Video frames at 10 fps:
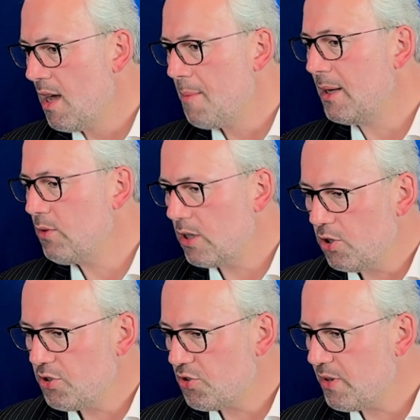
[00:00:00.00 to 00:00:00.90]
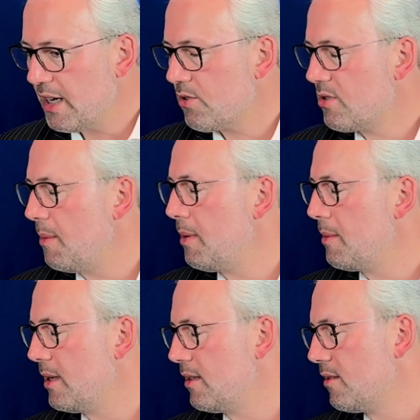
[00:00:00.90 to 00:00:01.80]
But we are also trying to
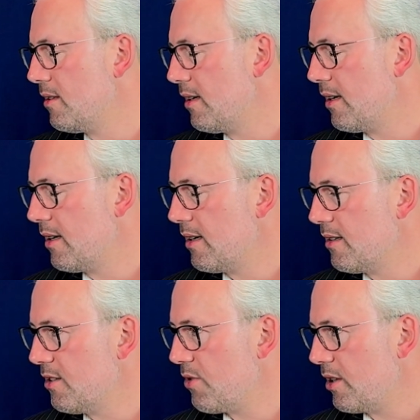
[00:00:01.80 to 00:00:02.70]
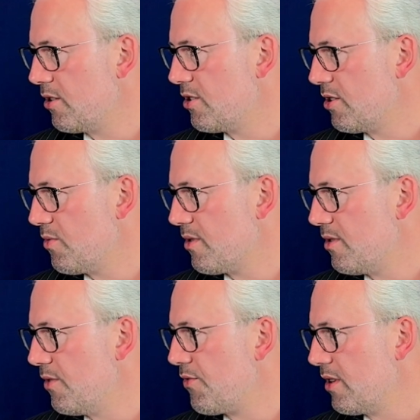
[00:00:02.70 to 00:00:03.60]
supplement the strategy with
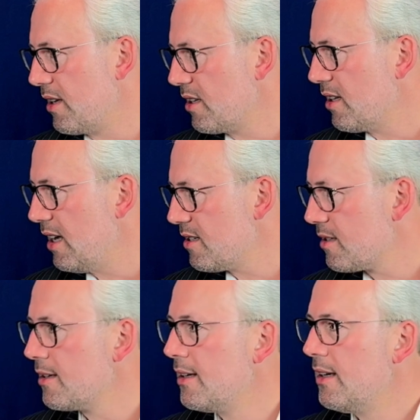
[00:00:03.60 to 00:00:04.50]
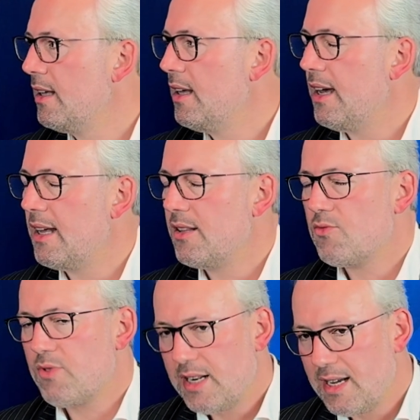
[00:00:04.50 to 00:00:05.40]
different asset class. And
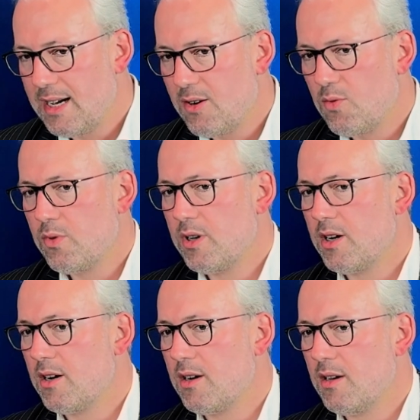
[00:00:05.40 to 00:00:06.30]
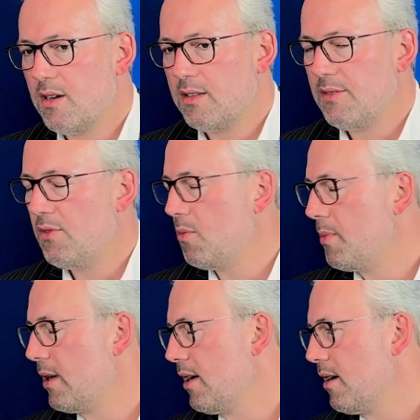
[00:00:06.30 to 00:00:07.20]
right now we are
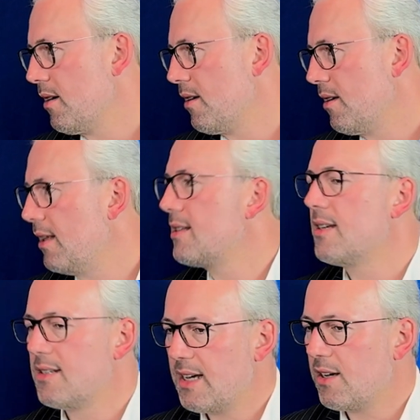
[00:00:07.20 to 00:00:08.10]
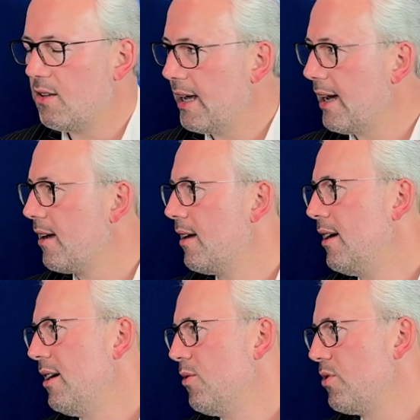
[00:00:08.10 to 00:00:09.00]
developing, let's say, a second leg,
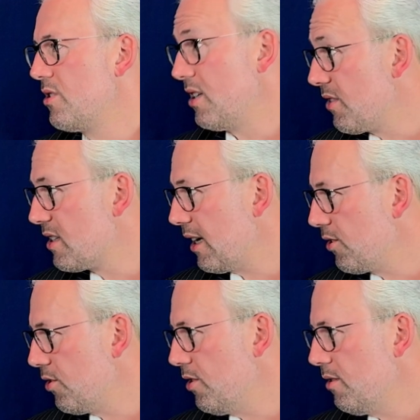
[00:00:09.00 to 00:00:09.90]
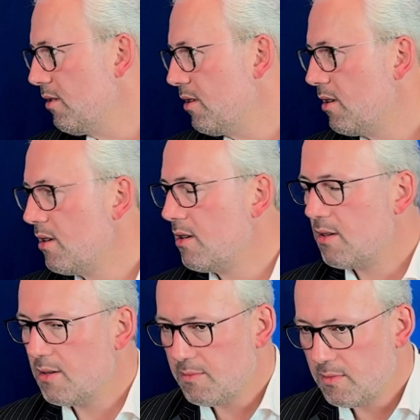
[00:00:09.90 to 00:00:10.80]
which is living sector,
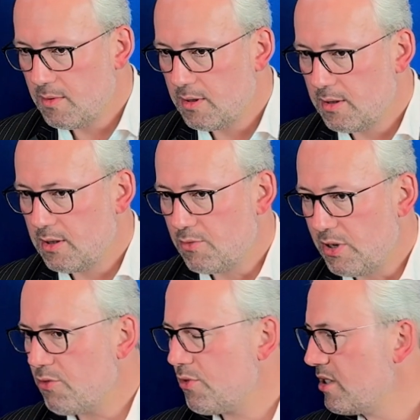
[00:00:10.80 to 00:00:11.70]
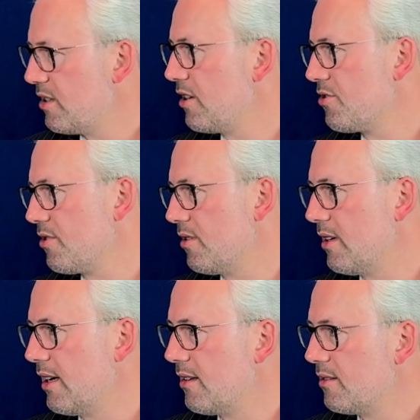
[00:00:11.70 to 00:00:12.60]
rental residential,
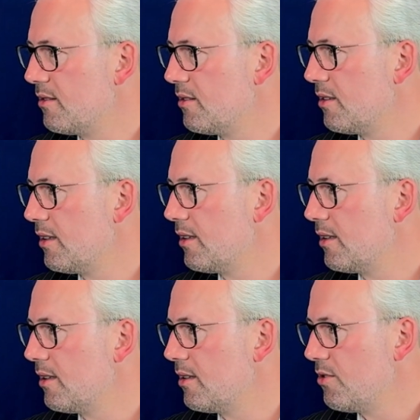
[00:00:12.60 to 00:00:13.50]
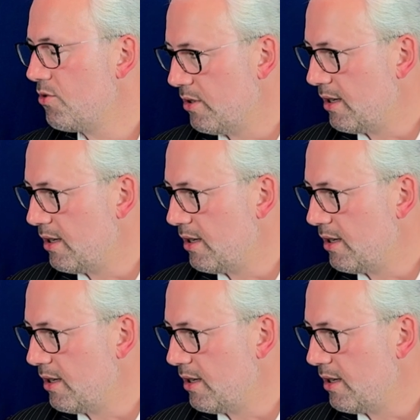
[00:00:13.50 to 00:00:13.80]
and student